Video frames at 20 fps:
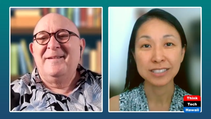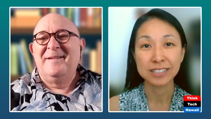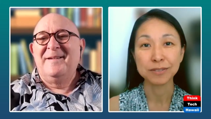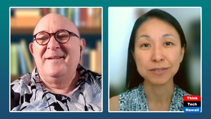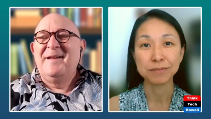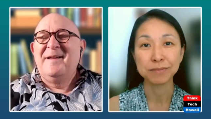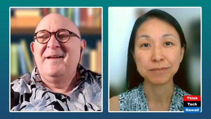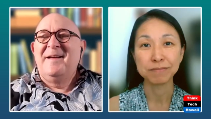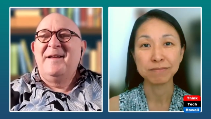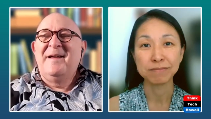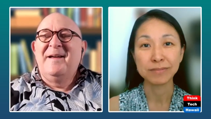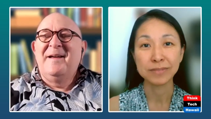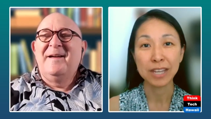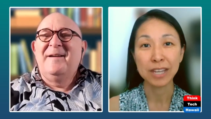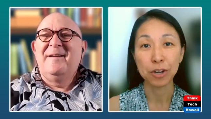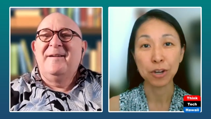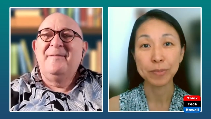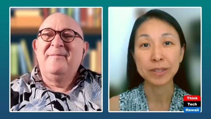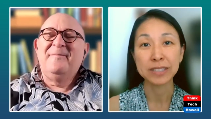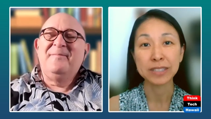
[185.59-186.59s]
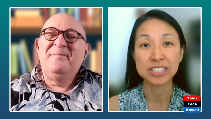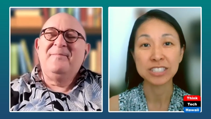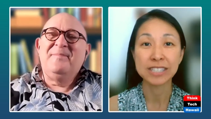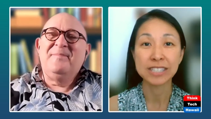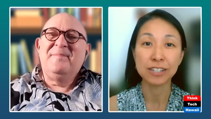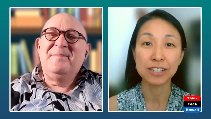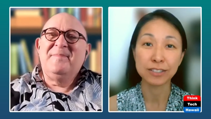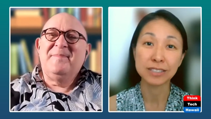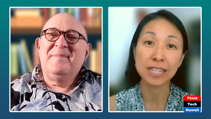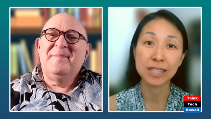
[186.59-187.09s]
Speaker 1: to help the
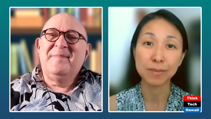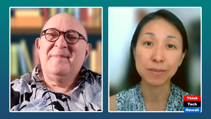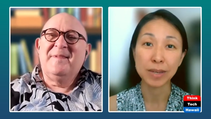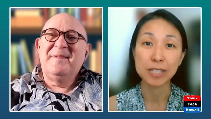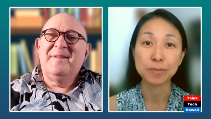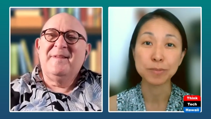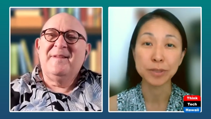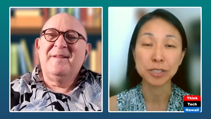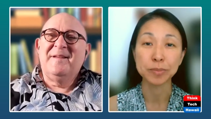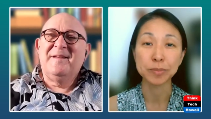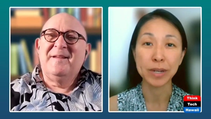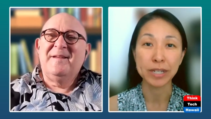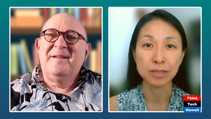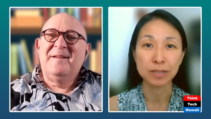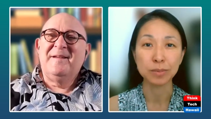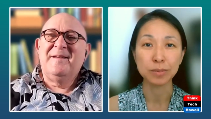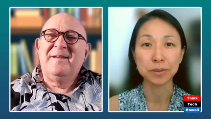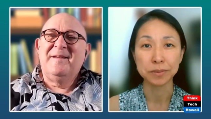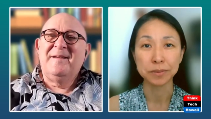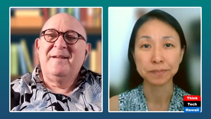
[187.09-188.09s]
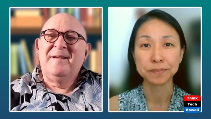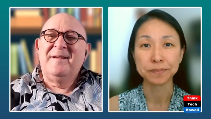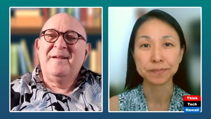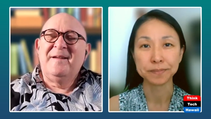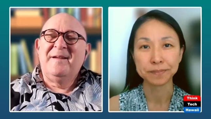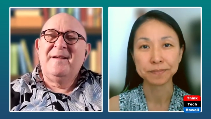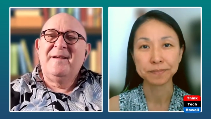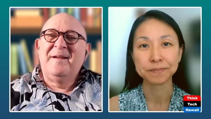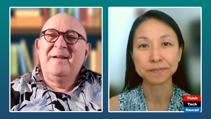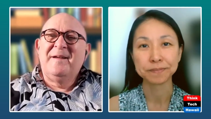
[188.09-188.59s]
legislators get the best bills possible.
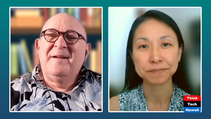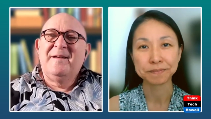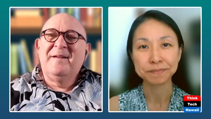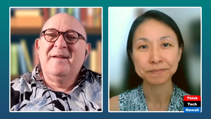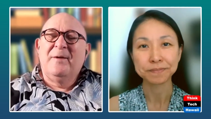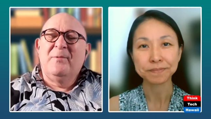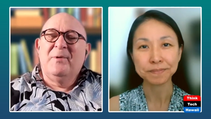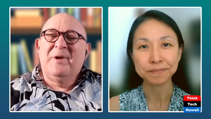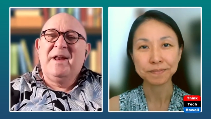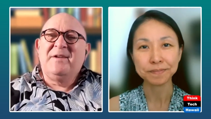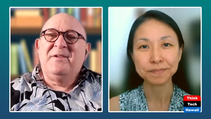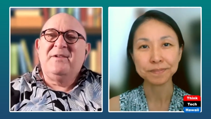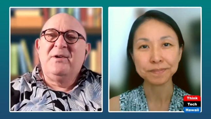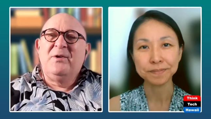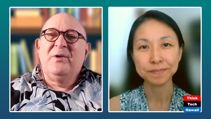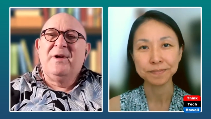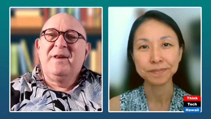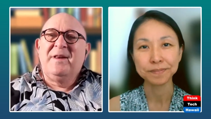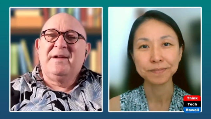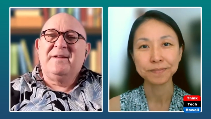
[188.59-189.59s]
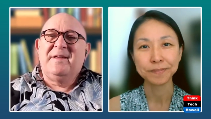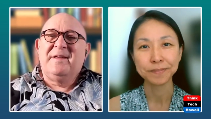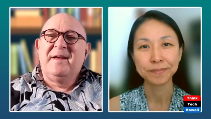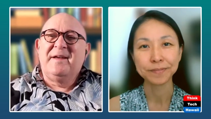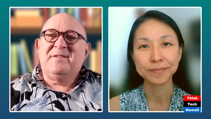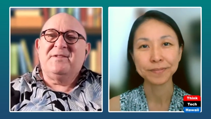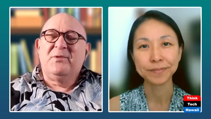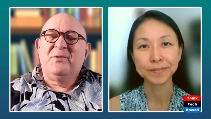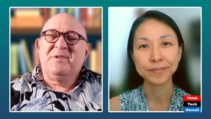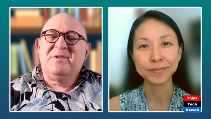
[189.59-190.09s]
Speaker 2: Yeah, well, I'd like to
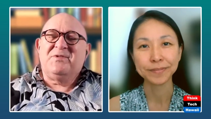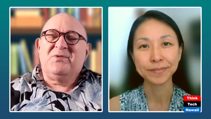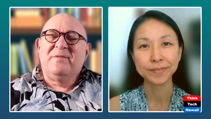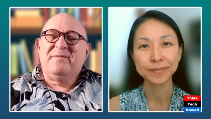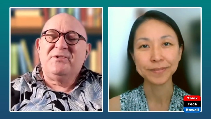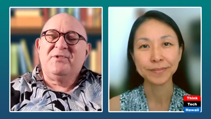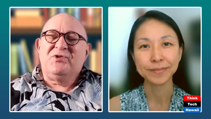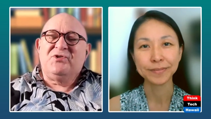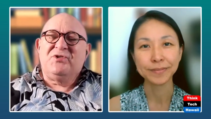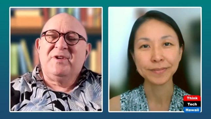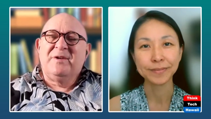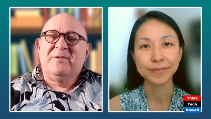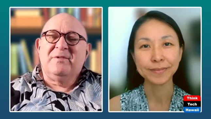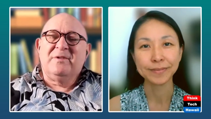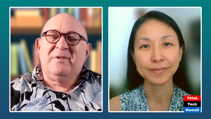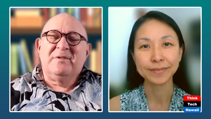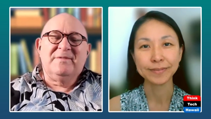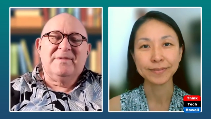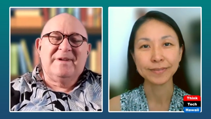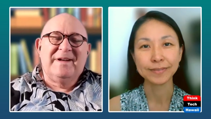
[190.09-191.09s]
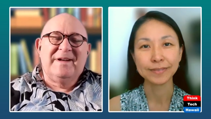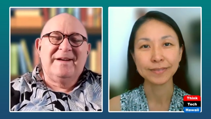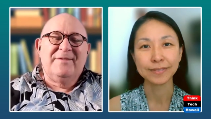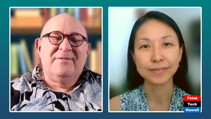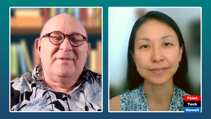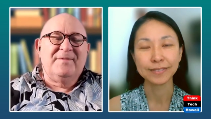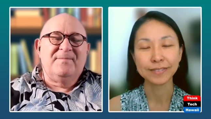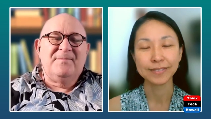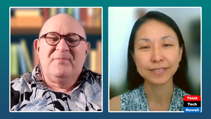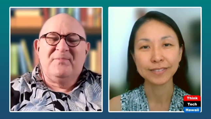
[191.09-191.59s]
ask you a sort of a general kind
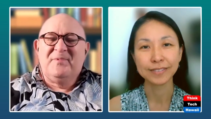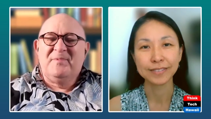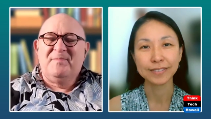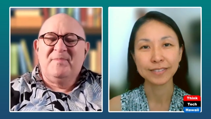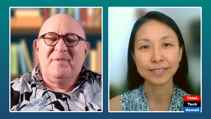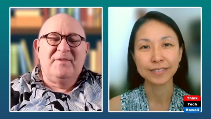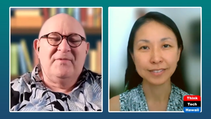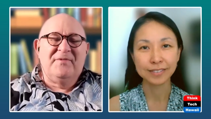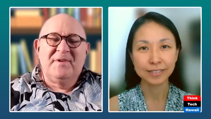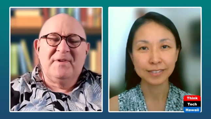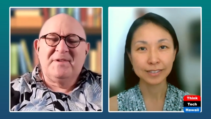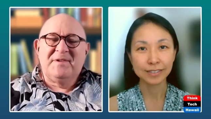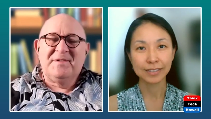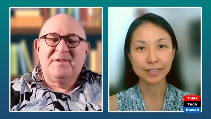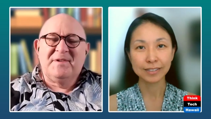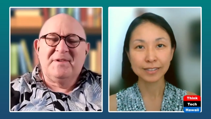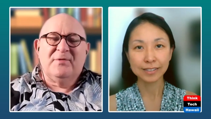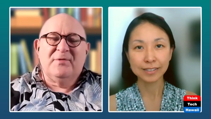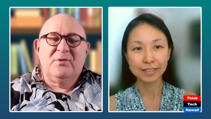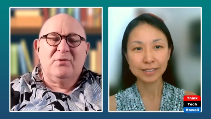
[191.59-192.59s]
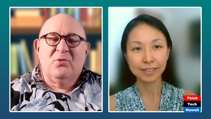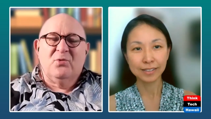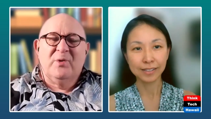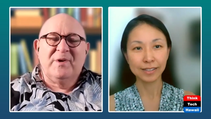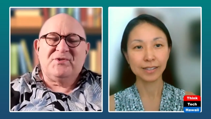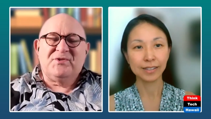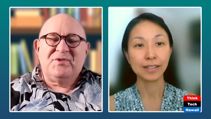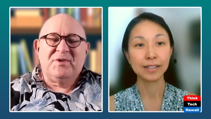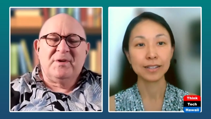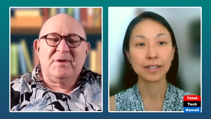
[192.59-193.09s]
of a philosophical
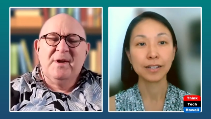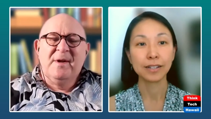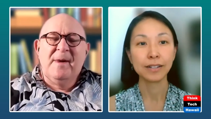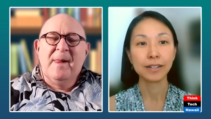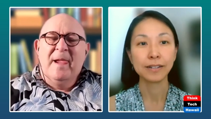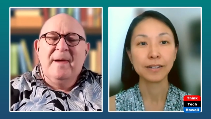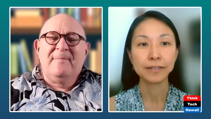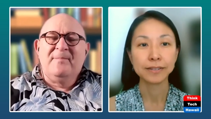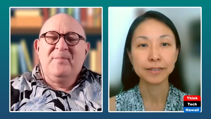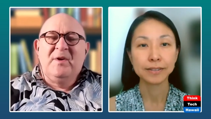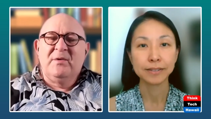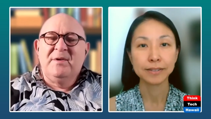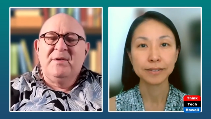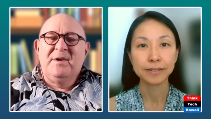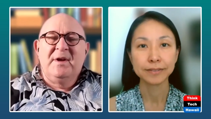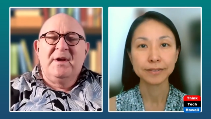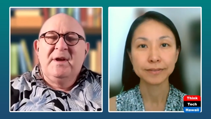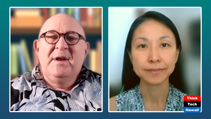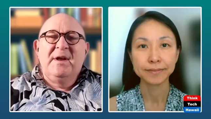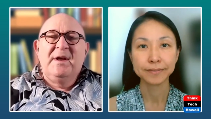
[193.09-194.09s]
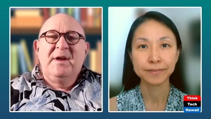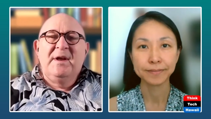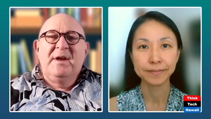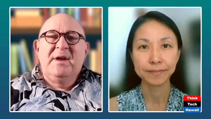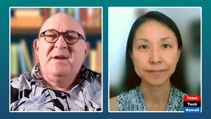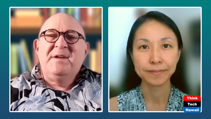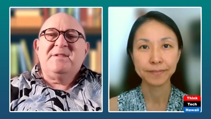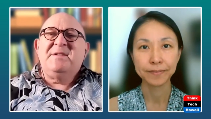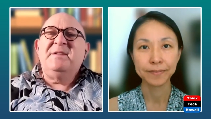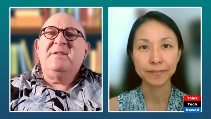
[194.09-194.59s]
question.
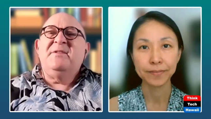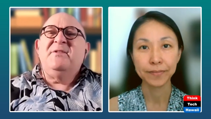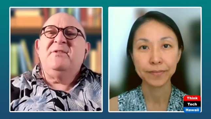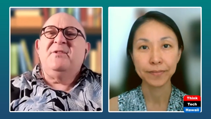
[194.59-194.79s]
Isn't